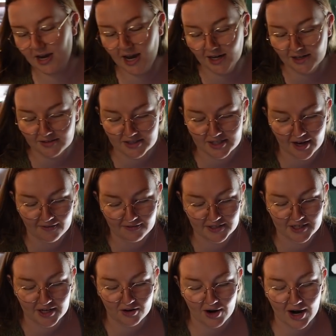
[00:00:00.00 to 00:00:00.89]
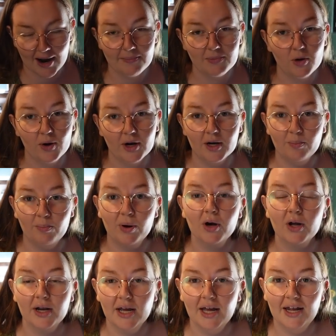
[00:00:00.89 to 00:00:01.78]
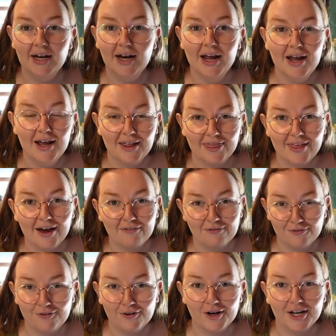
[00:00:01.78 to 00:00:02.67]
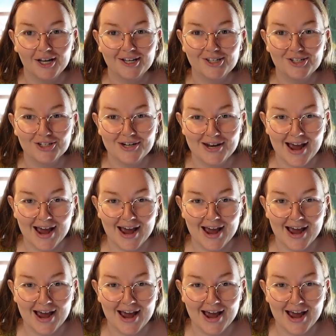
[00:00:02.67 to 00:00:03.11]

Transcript: kind of stuff. So I'm going to put in that footage